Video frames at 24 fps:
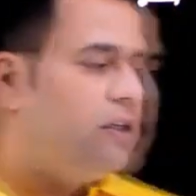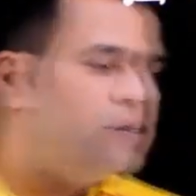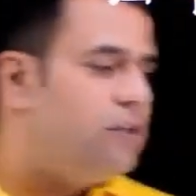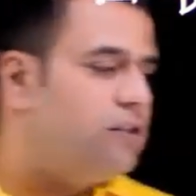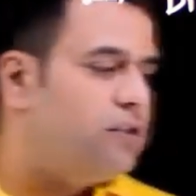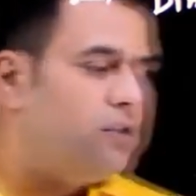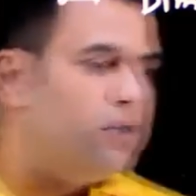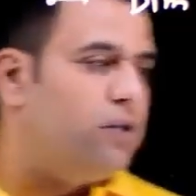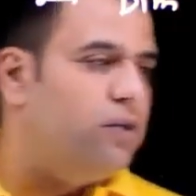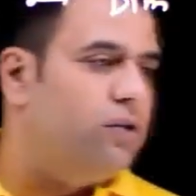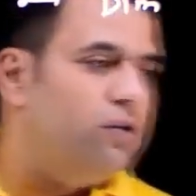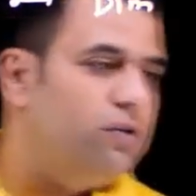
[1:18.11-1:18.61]

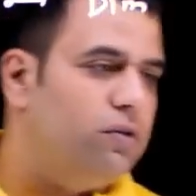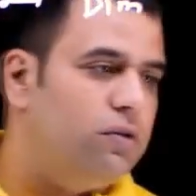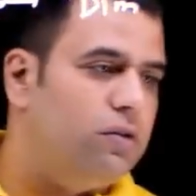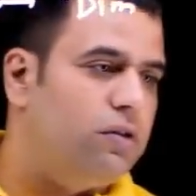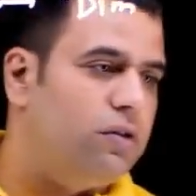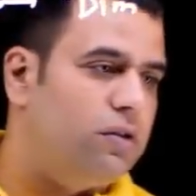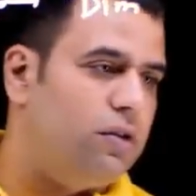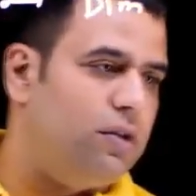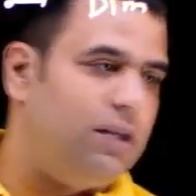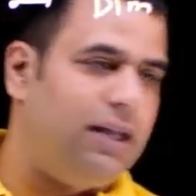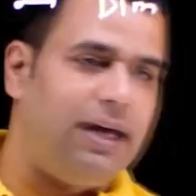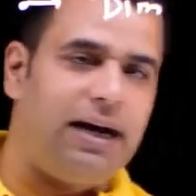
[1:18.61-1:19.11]
So
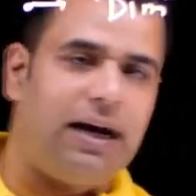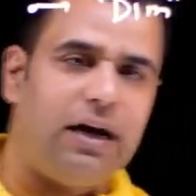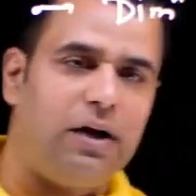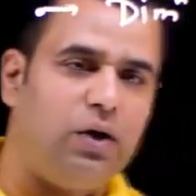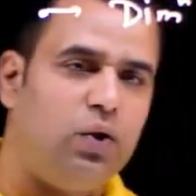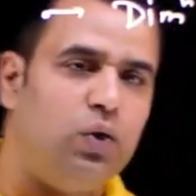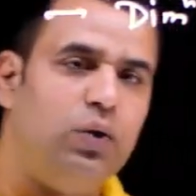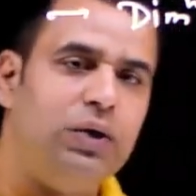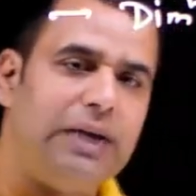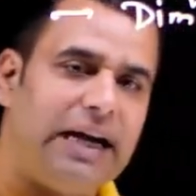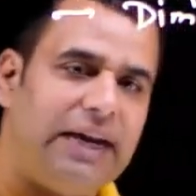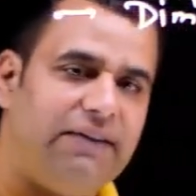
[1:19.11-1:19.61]
there are
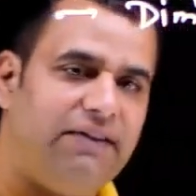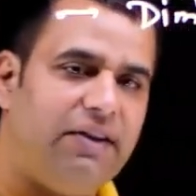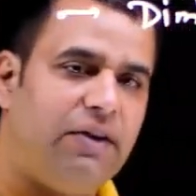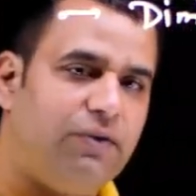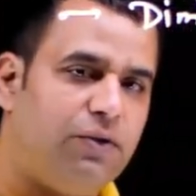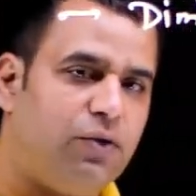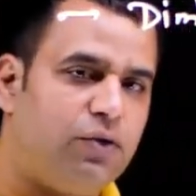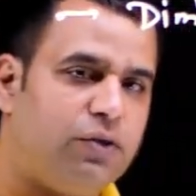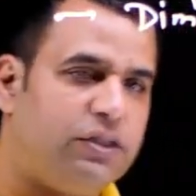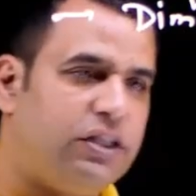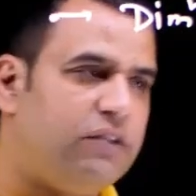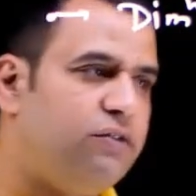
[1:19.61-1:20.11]
two driving
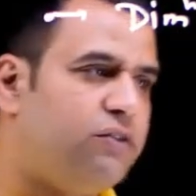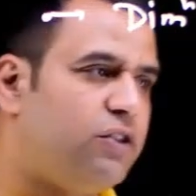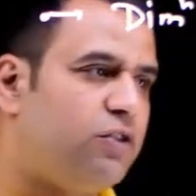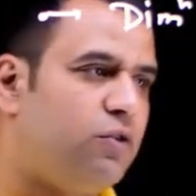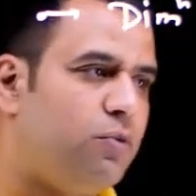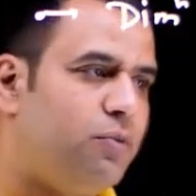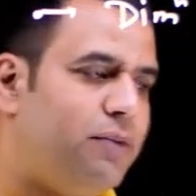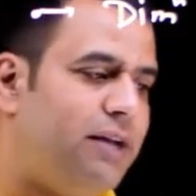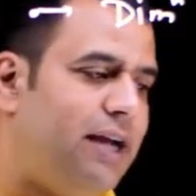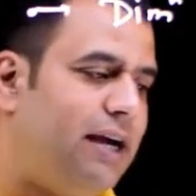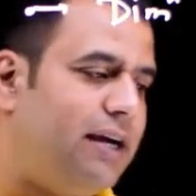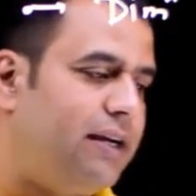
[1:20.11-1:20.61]
forces which will
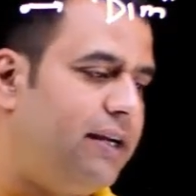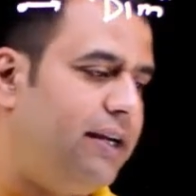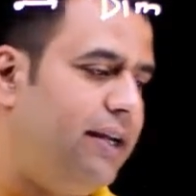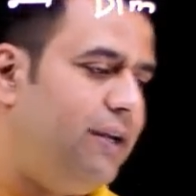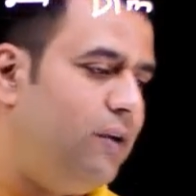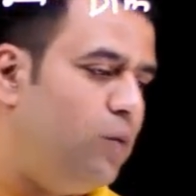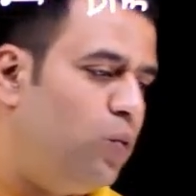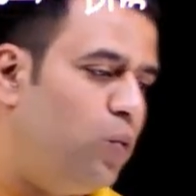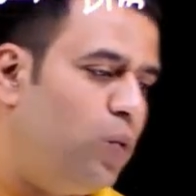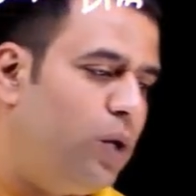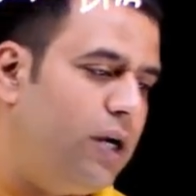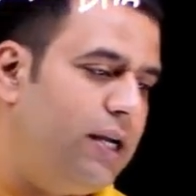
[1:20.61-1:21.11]
be
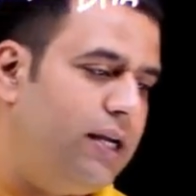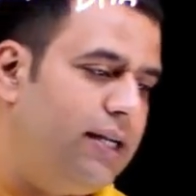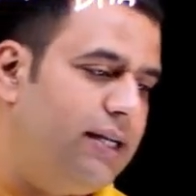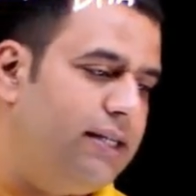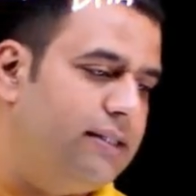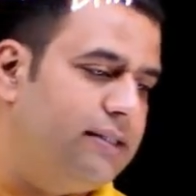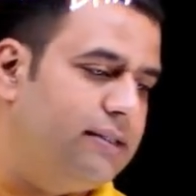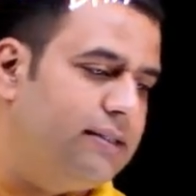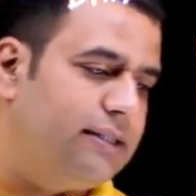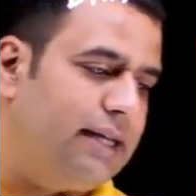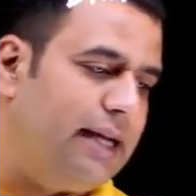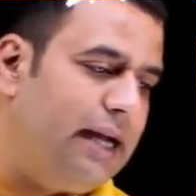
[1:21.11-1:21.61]
acting. One
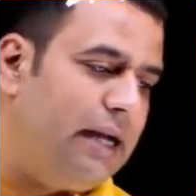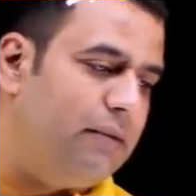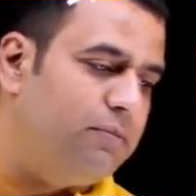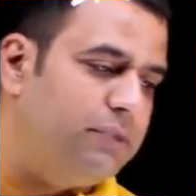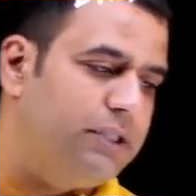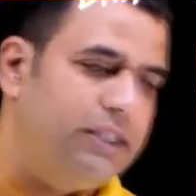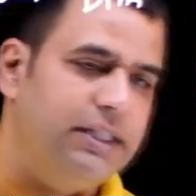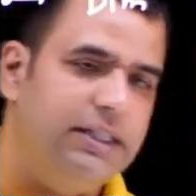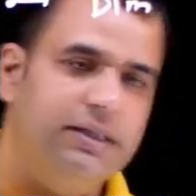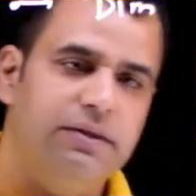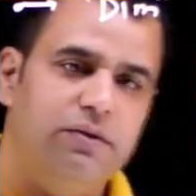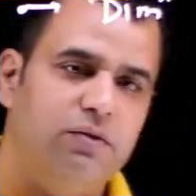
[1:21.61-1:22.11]
is
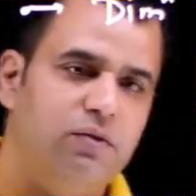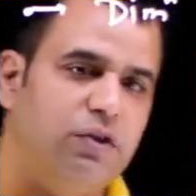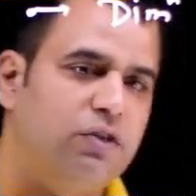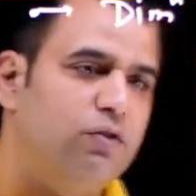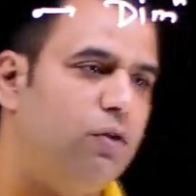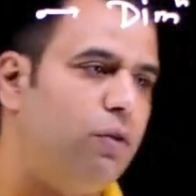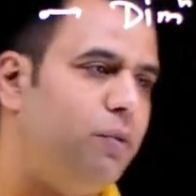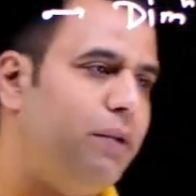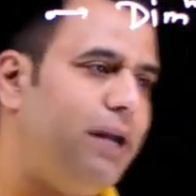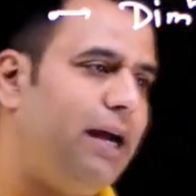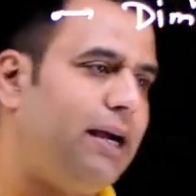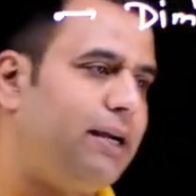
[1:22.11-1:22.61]
mg, which will
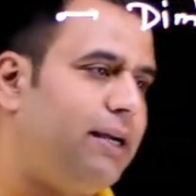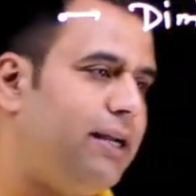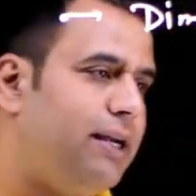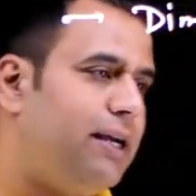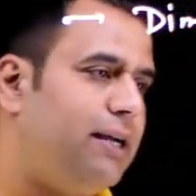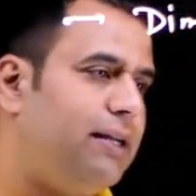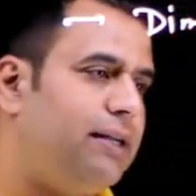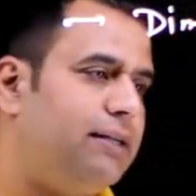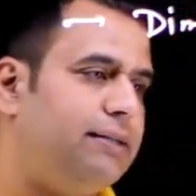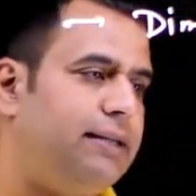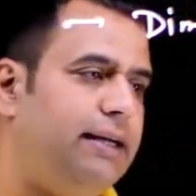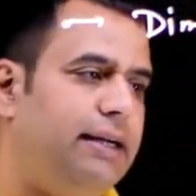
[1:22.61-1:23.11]
be acting at
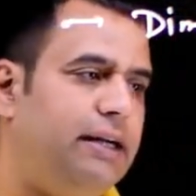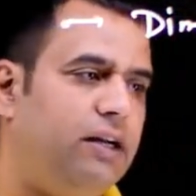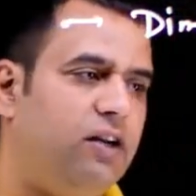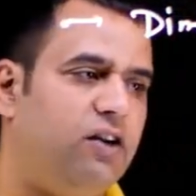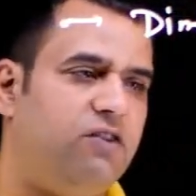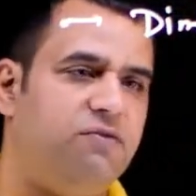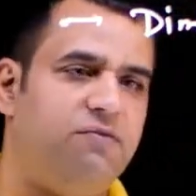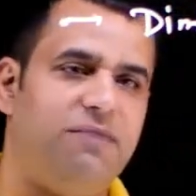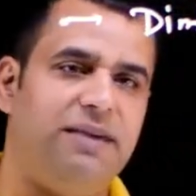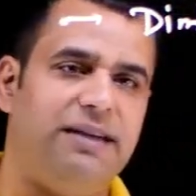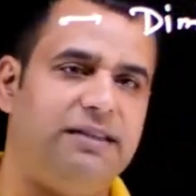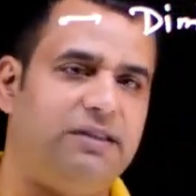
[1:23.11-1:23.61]
the center
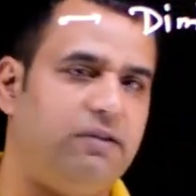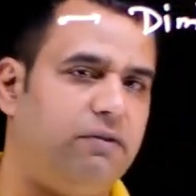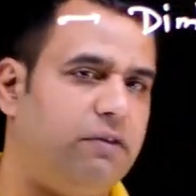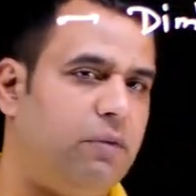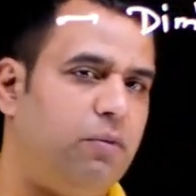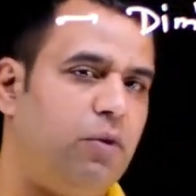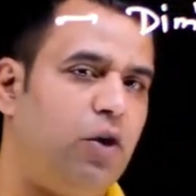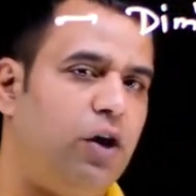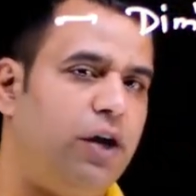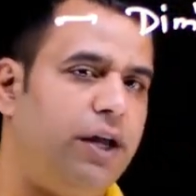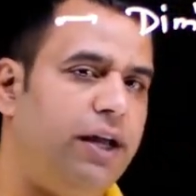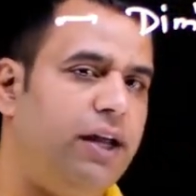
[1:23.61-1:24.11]
of mass of the
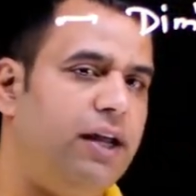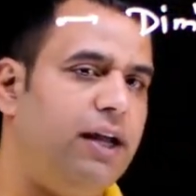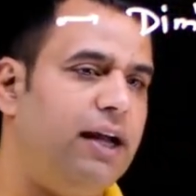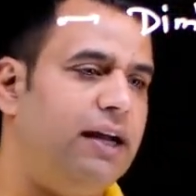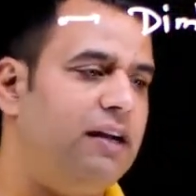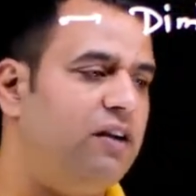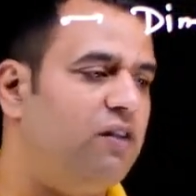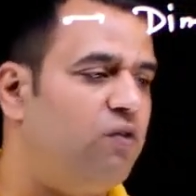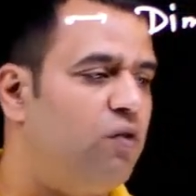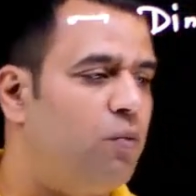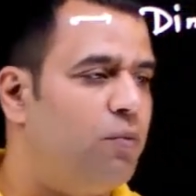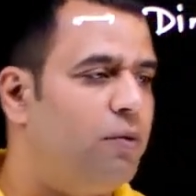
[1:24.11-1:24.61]
body, and
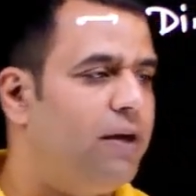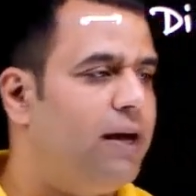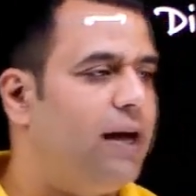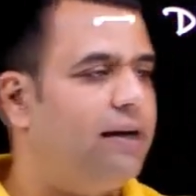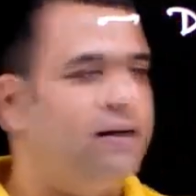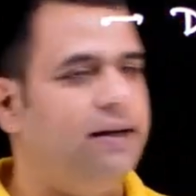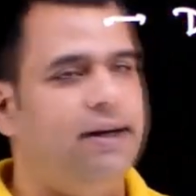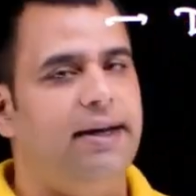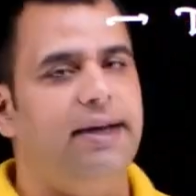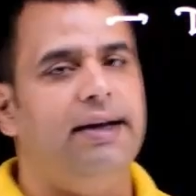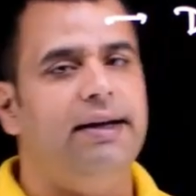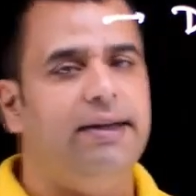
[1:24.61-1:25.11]
it will be
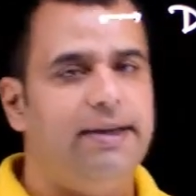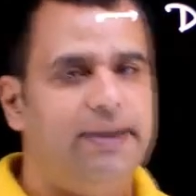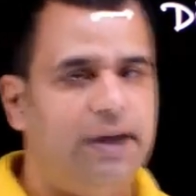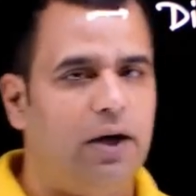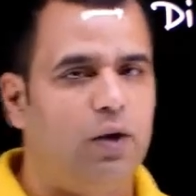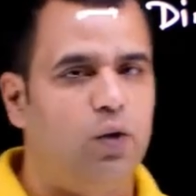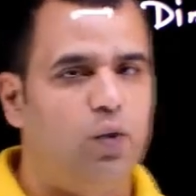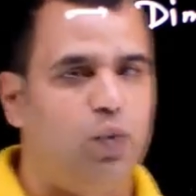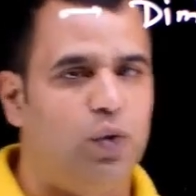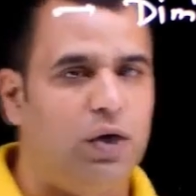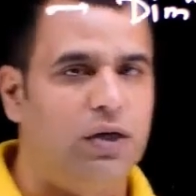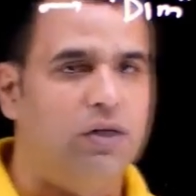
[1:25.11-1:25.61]
acting
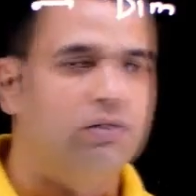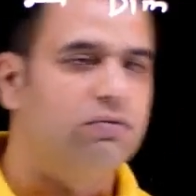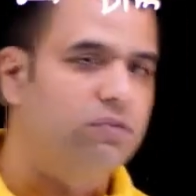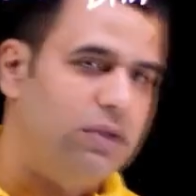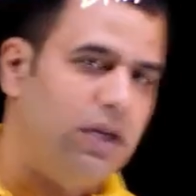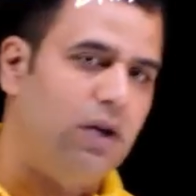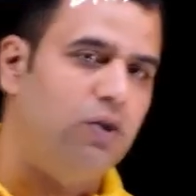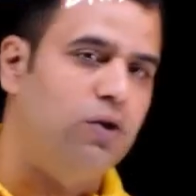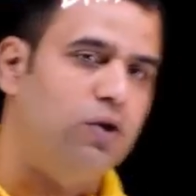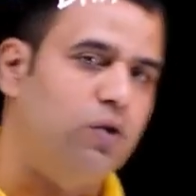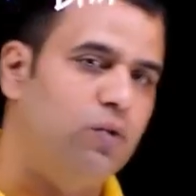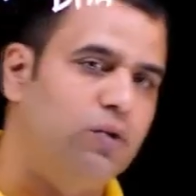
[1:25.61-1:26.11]
downward,
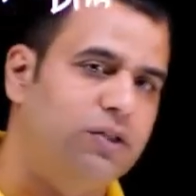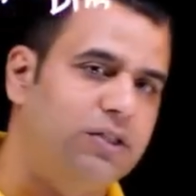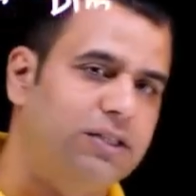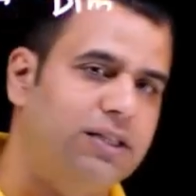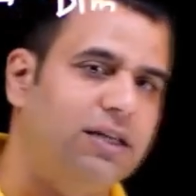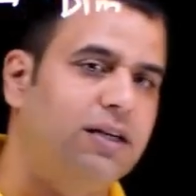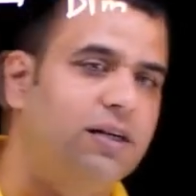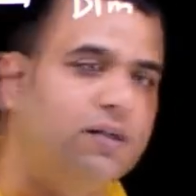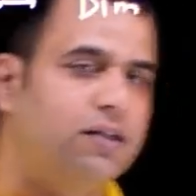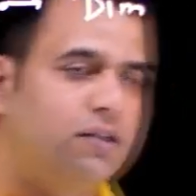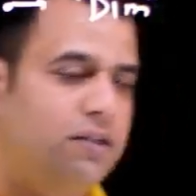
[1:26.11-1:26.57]
down towards earth,